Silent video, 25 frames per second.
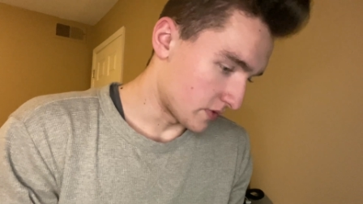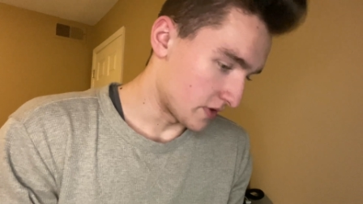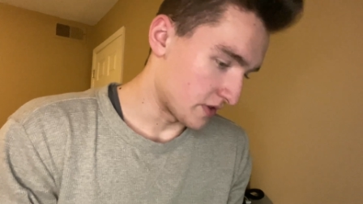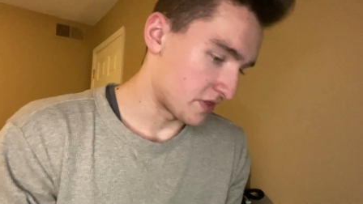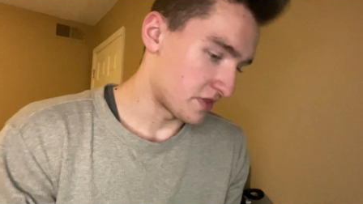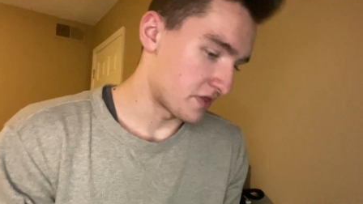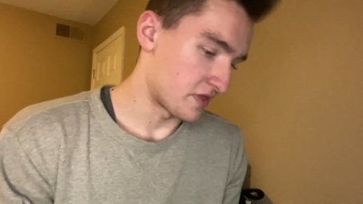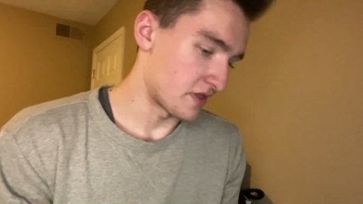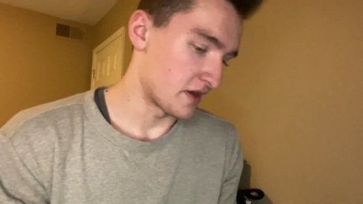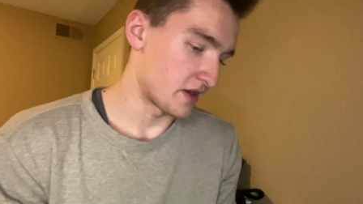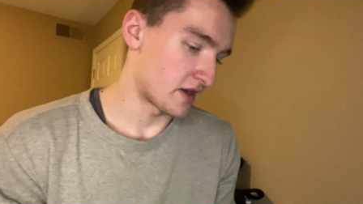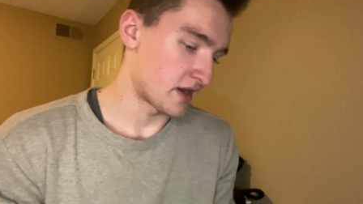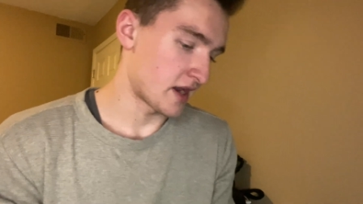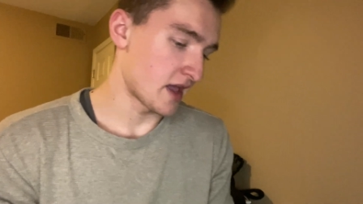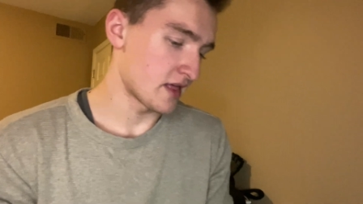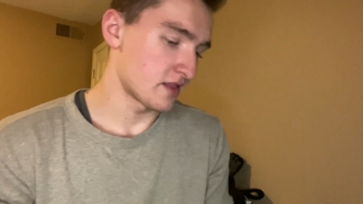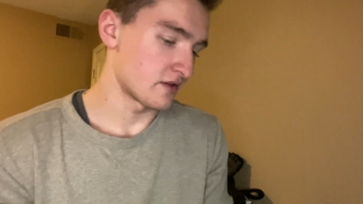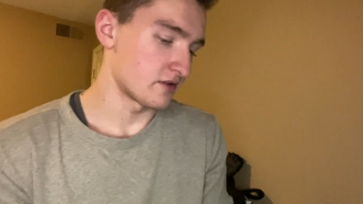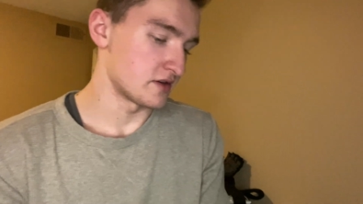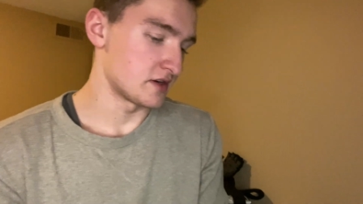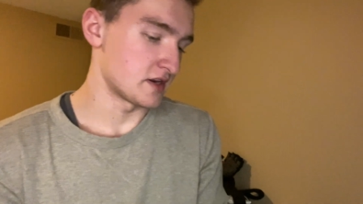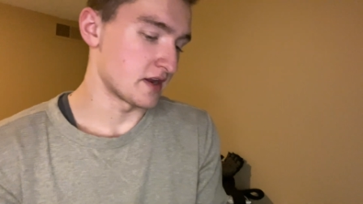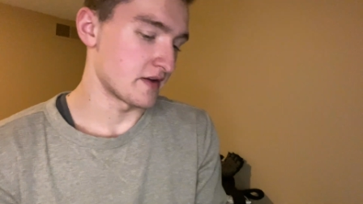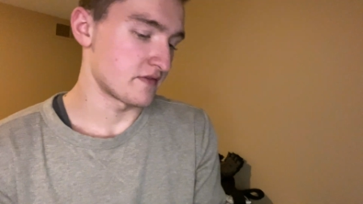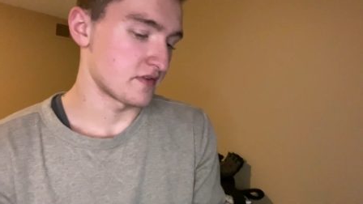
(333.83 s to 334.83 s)
the
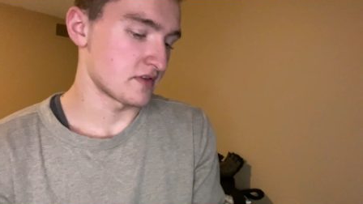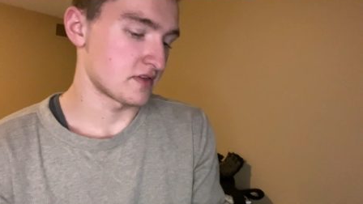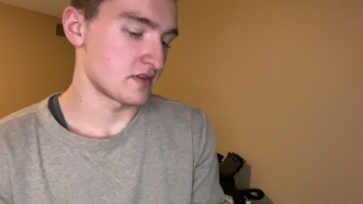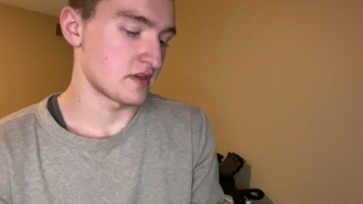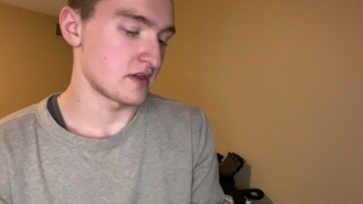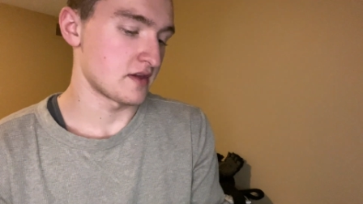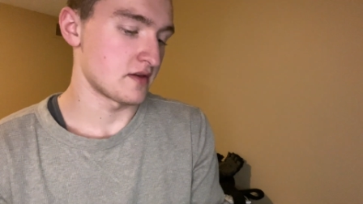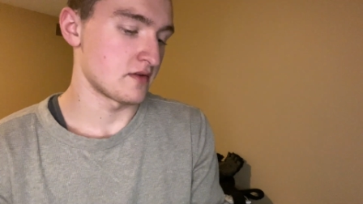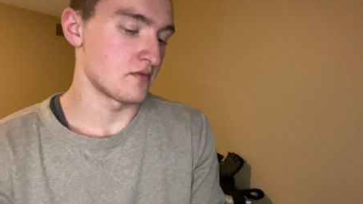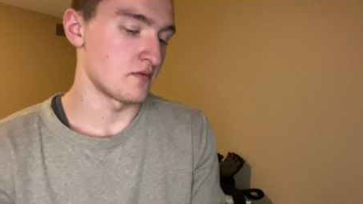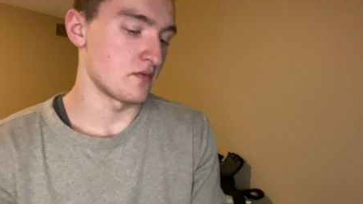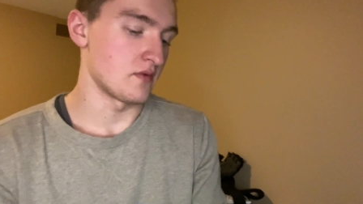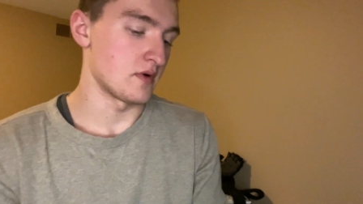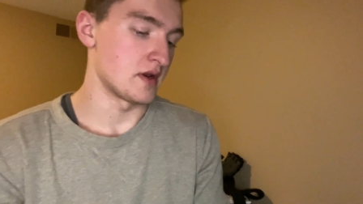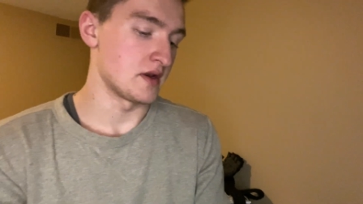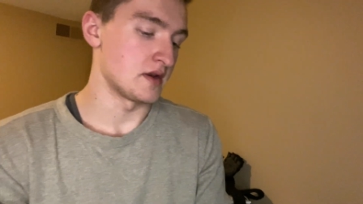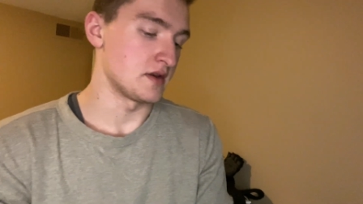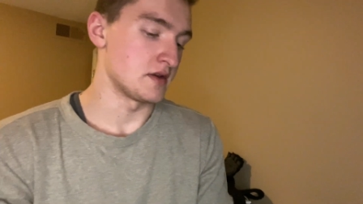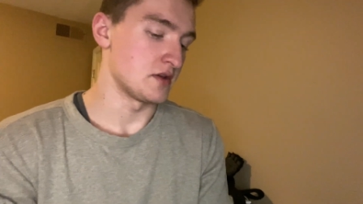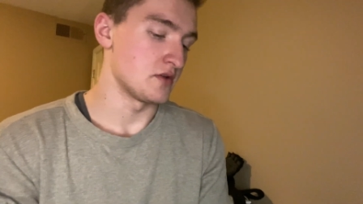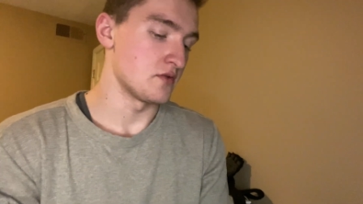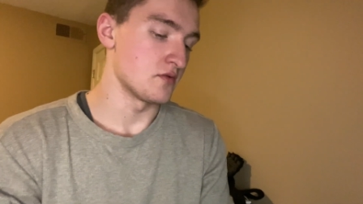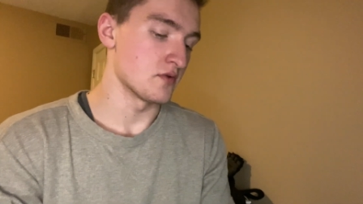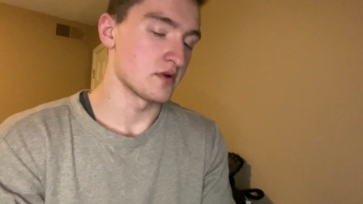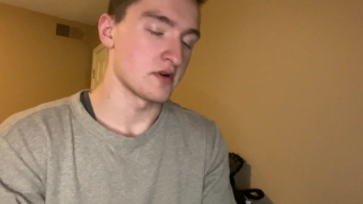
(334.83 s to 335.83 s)
calorie deficit.
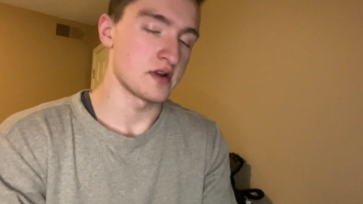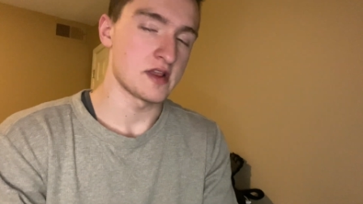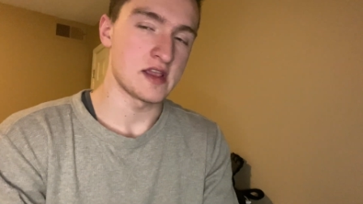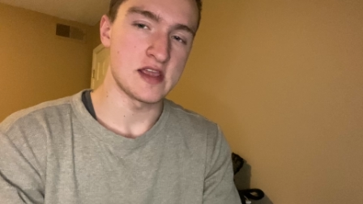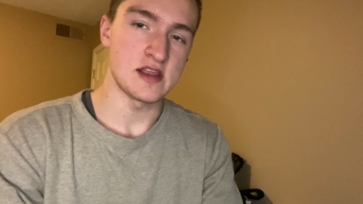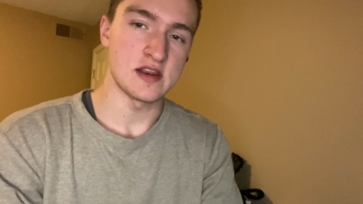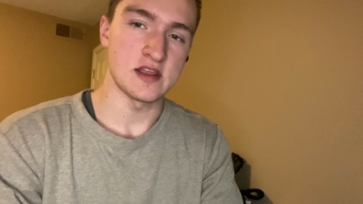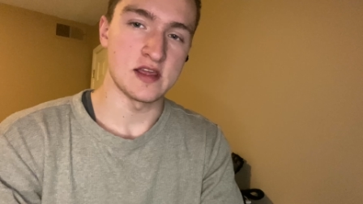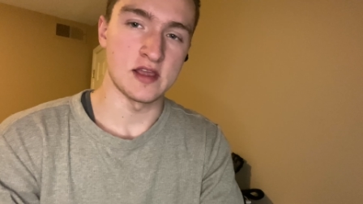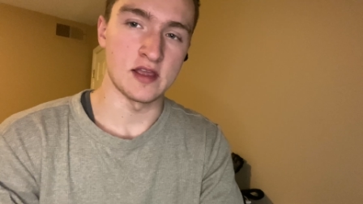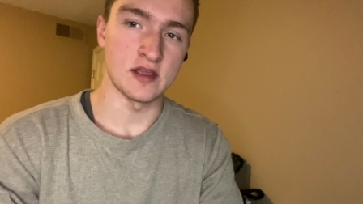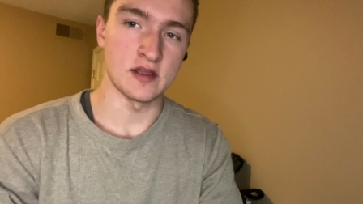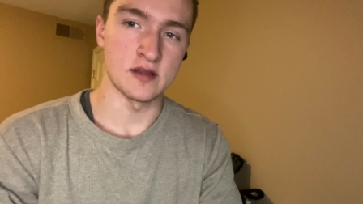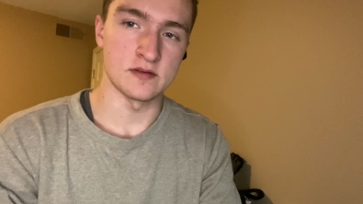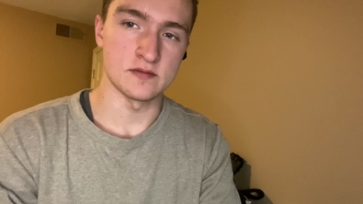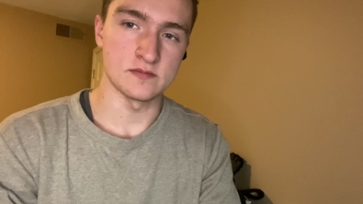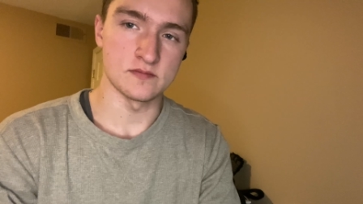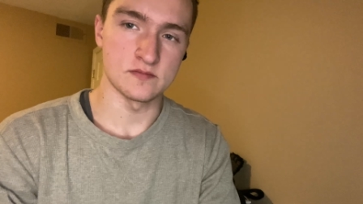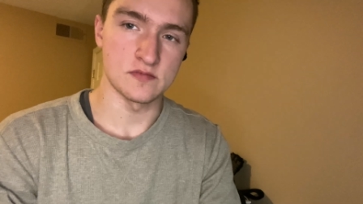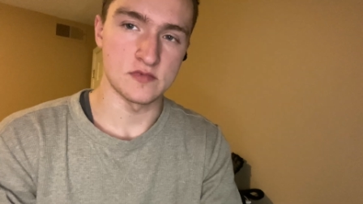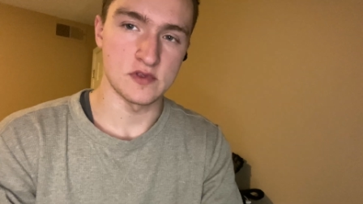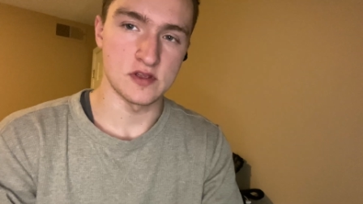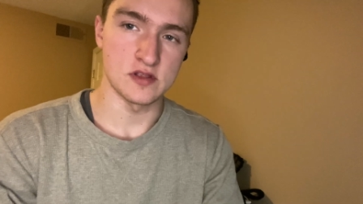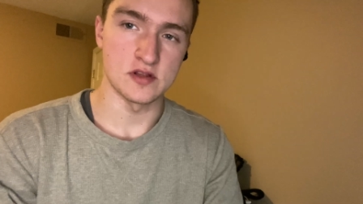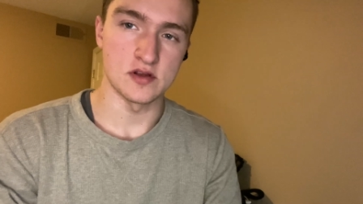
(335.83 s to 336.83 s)
When you are eating,
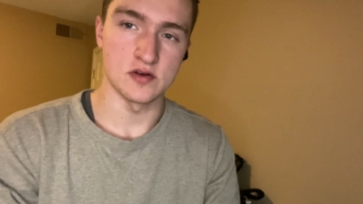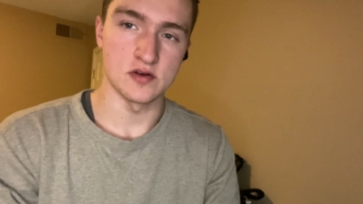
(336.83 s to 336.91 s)
you